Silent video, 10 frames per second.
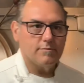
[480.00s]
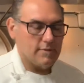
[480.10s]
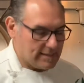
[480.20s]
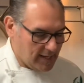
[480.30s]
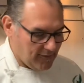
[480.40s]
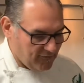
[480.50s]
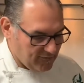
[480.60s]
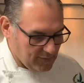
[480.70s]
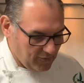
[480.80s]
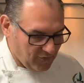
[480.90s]
let's say,
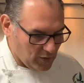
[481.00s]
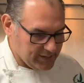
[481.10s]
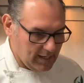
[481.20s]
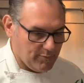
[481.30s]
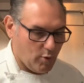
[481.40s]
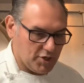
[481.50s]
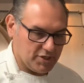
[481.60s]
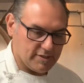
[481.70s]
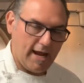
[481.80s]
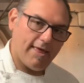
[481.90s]
14
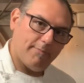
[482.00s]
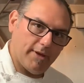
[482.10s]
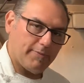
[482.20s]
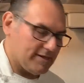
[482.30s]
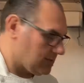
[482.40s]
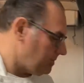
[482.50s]
portions out of that big piece of